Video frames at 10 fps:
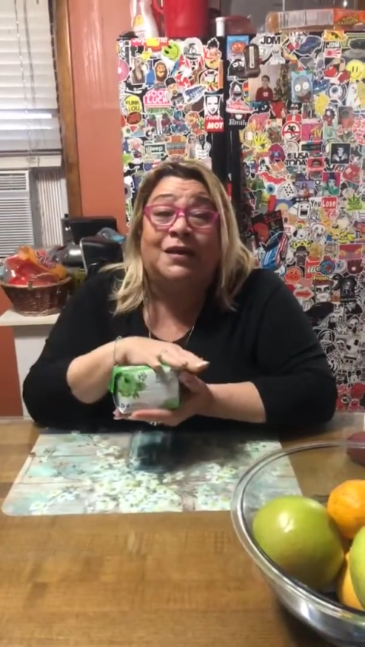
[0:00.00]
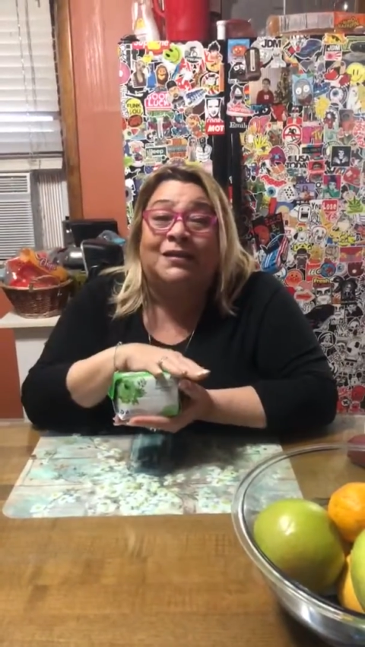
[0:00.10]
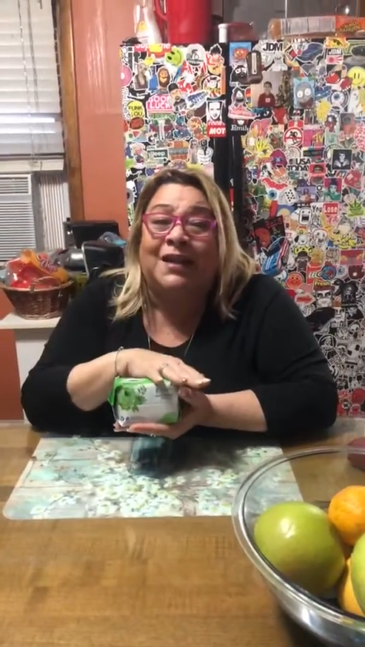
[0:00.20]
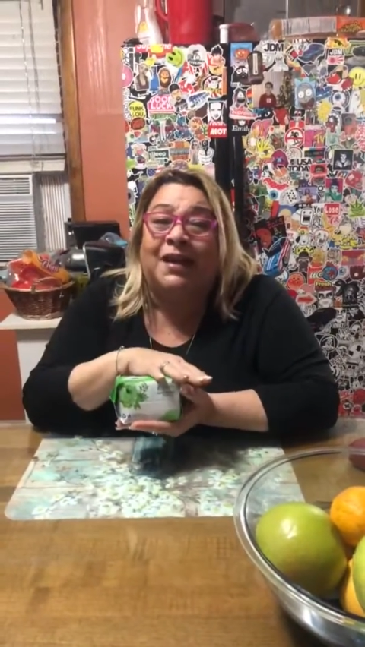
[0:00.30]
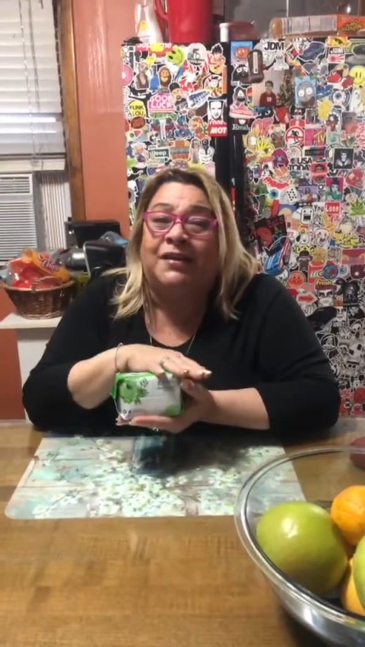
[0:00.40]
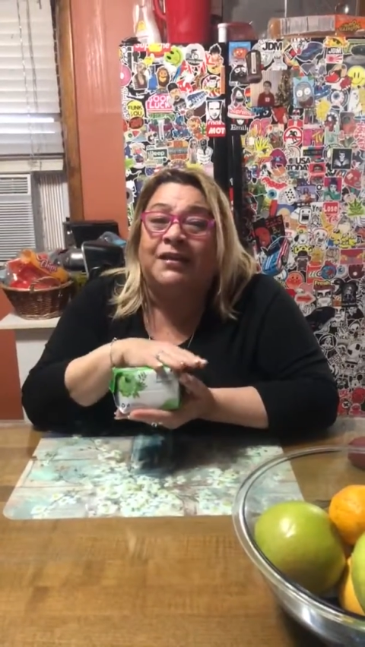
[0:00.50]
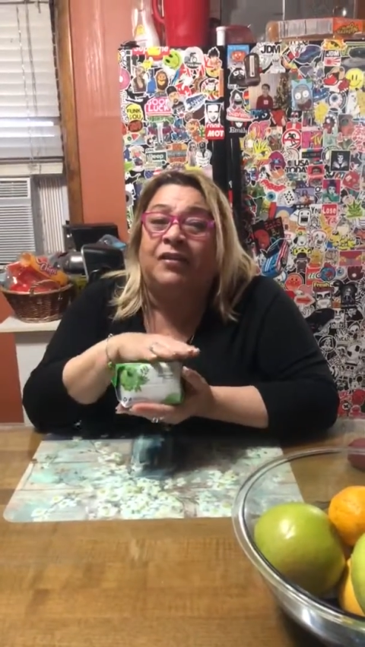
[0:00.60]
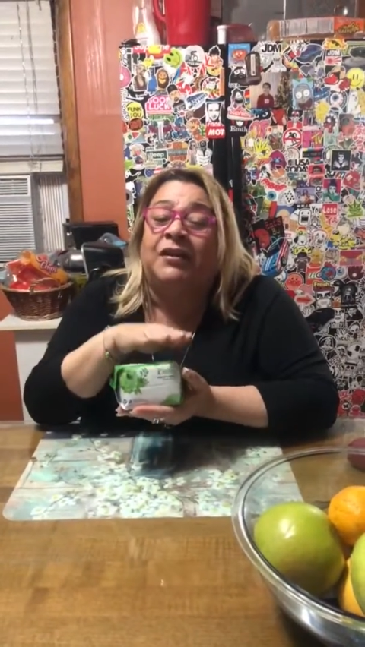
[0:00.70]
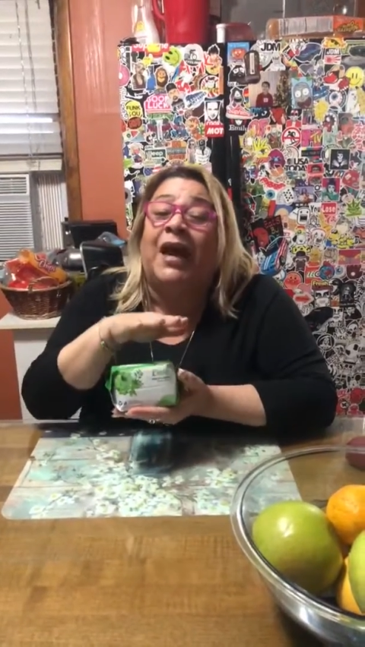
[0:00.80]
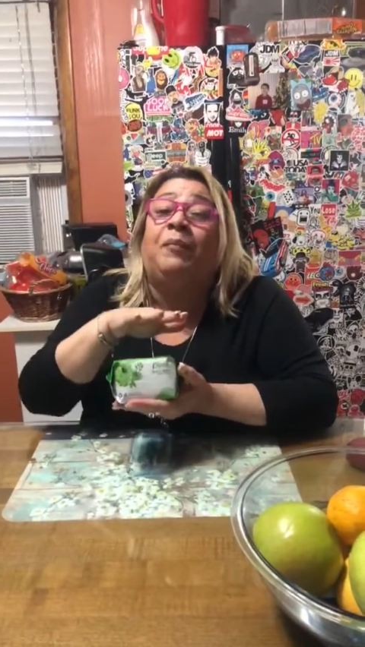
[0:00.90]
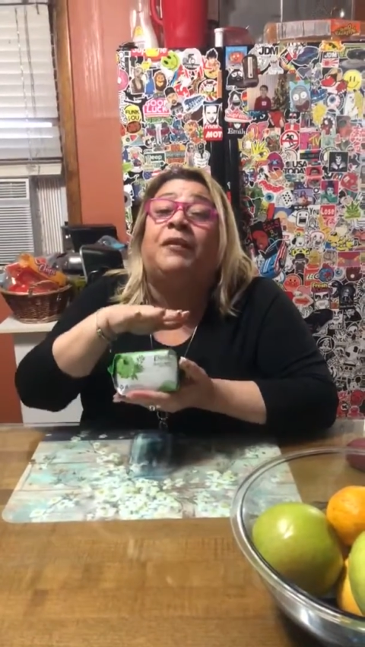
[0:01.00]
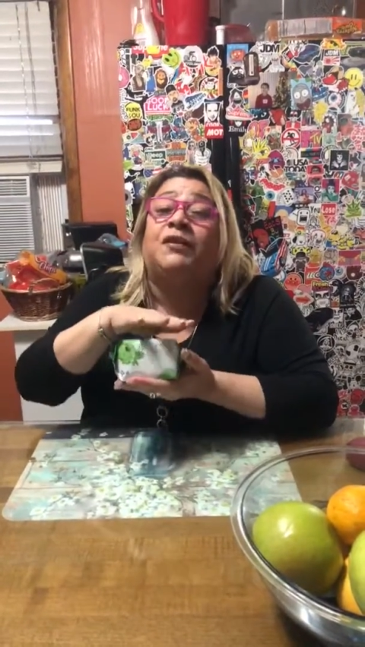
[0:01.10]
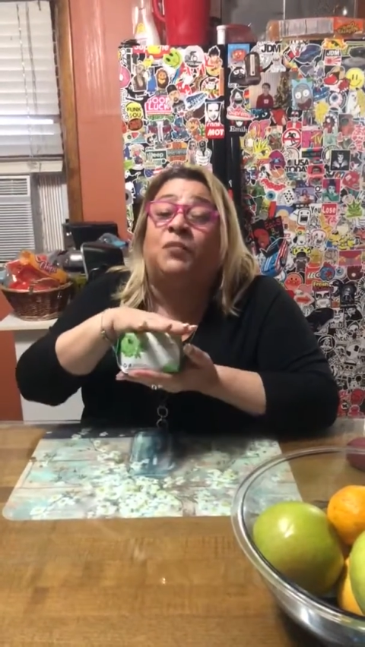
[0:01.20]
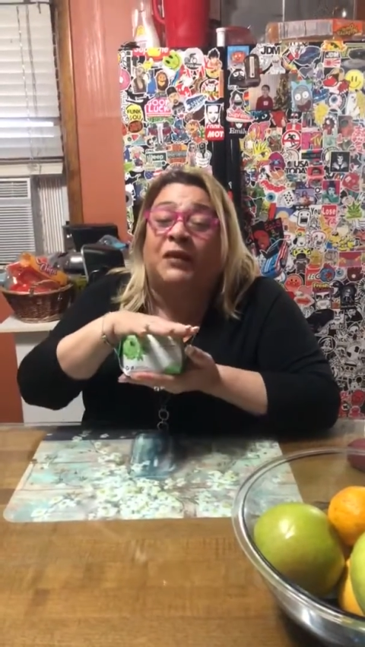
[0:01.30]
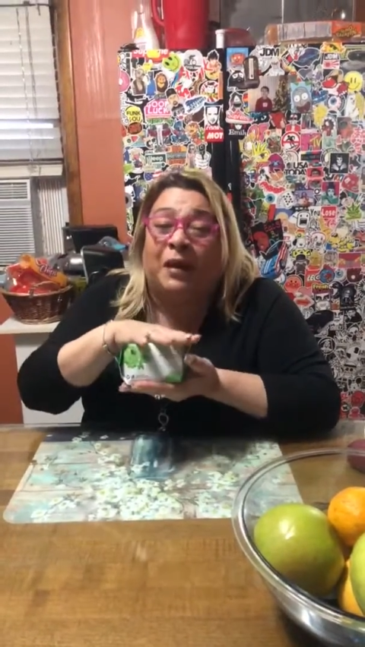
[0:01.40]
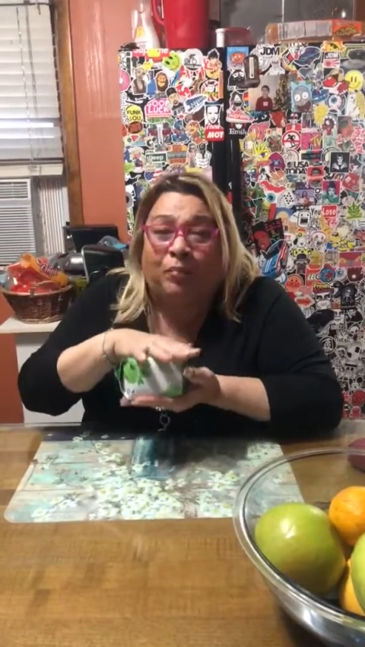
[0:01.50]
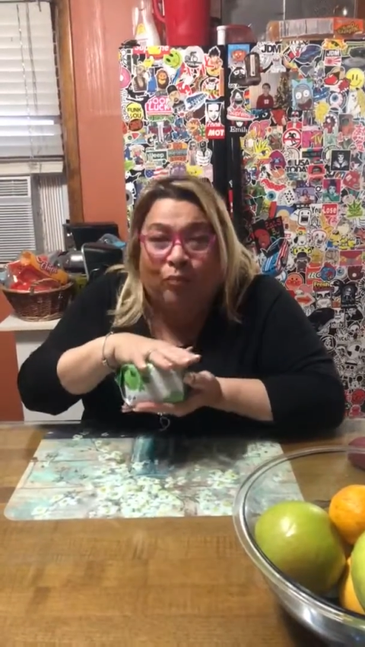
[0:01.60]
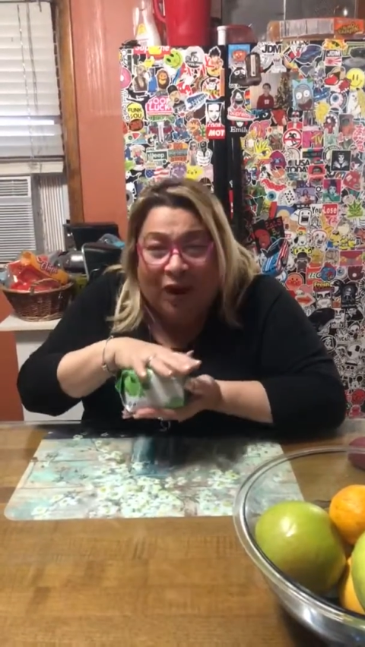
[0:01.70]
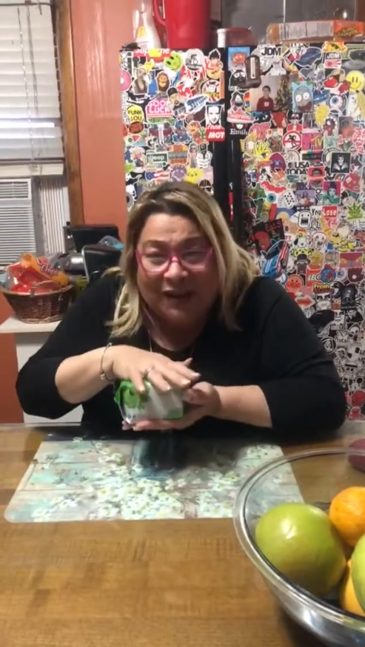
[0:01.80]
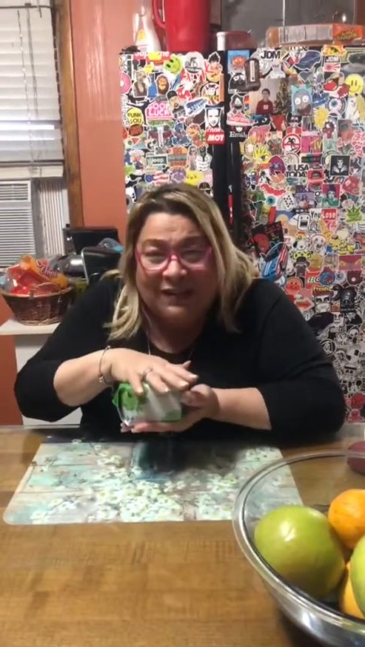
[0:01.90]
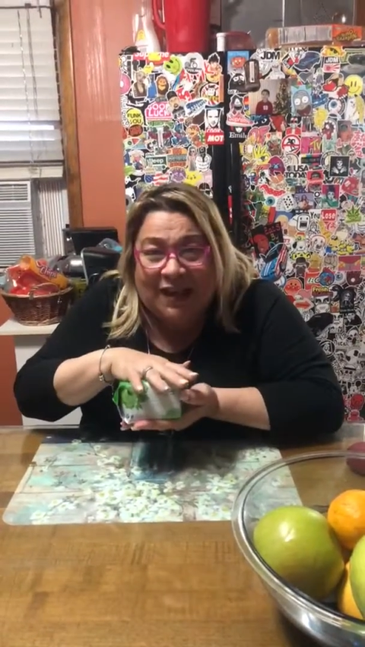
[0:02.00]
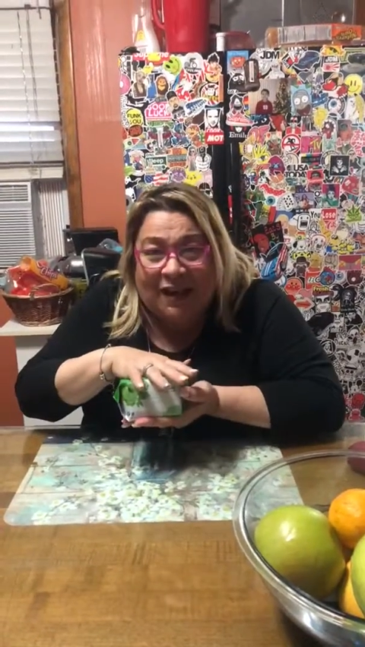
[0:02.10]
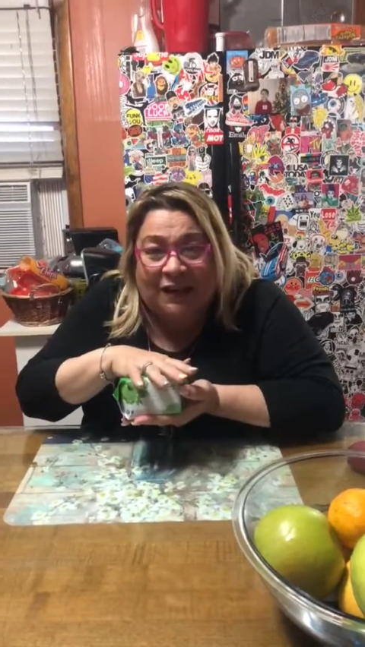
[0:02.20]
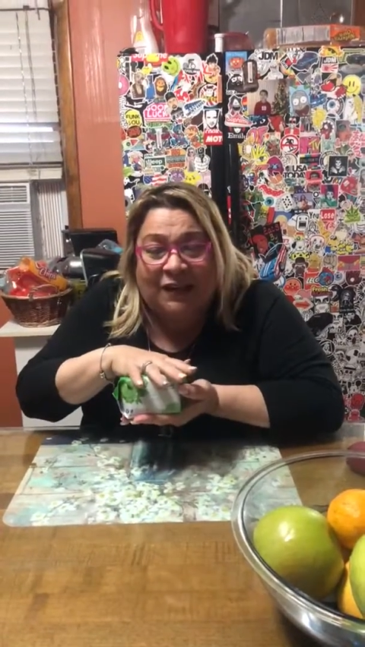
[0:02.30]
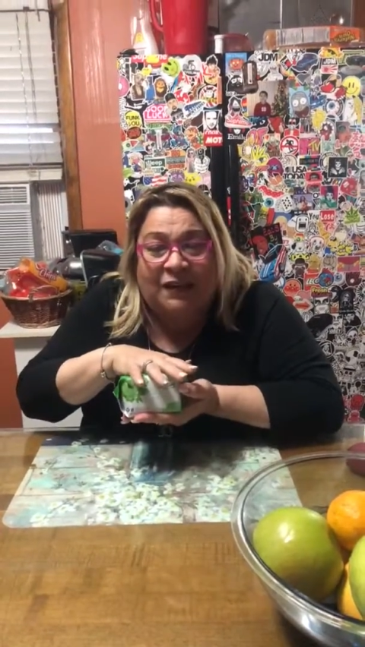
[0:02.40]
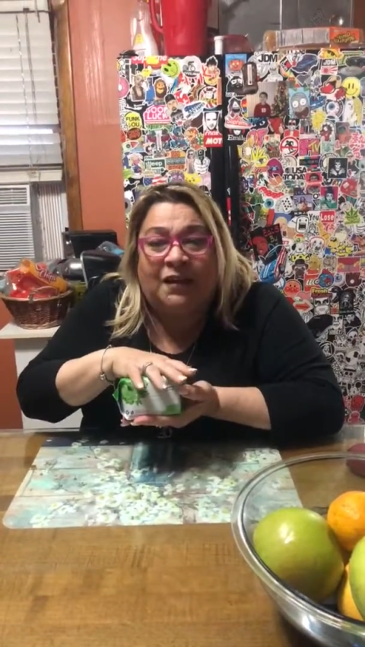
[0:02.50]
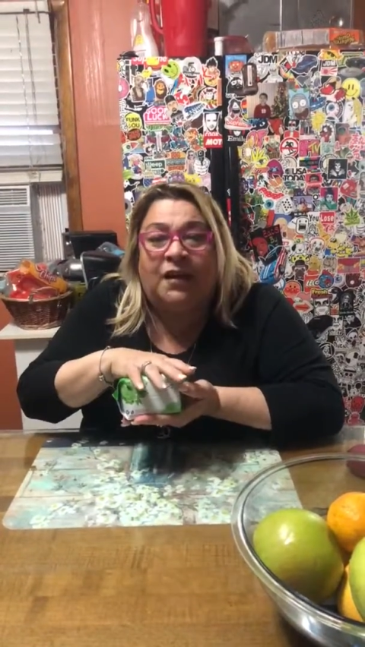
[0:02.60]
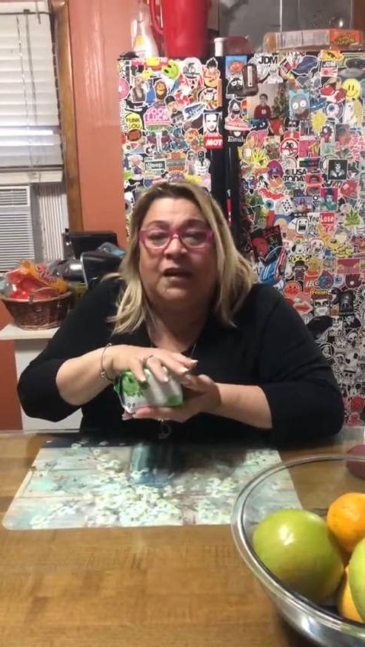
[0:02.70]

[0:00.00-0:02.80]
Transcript: sanitary napkins, when they pressed on it,